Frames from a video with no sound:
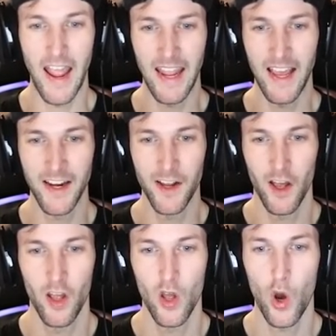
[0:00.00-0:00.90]
and
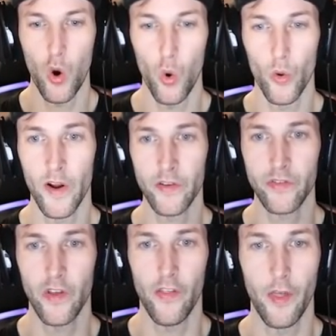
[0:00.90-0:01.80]

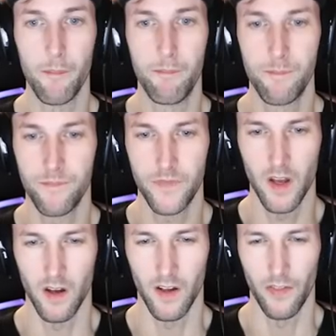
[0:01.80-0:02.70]
Horace the
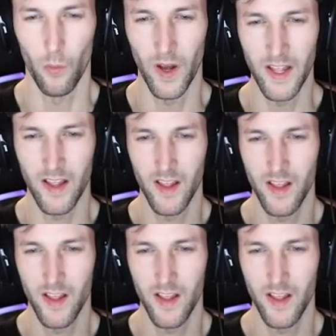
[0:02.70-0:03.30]
what?